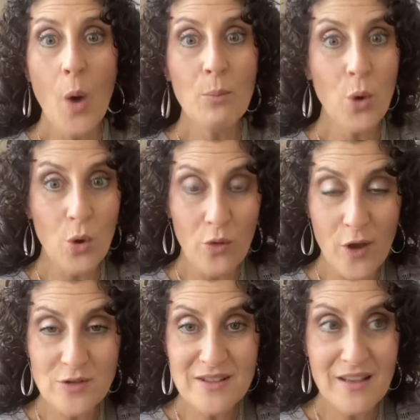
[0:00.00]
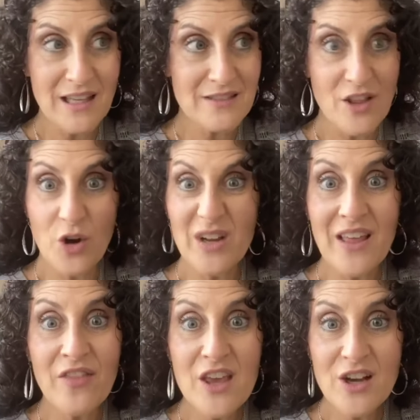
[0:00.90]
pull those things that are
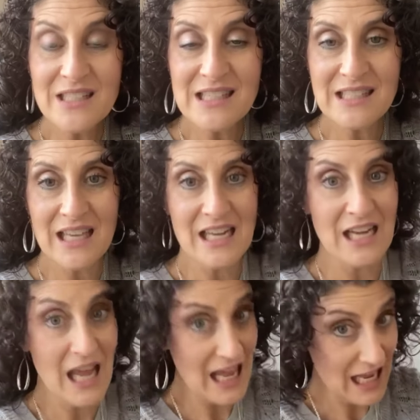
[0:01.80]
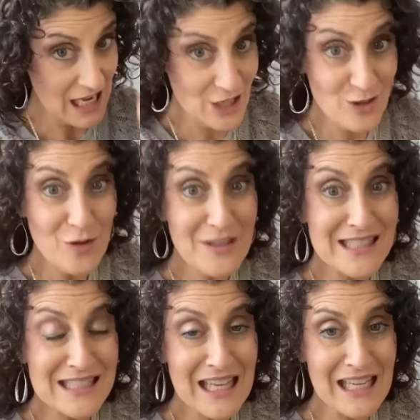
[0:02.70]
in the unseen into the
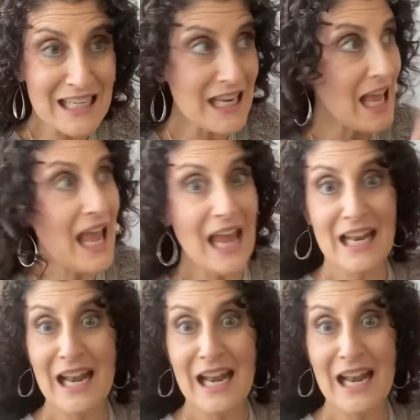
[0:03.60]
seen and it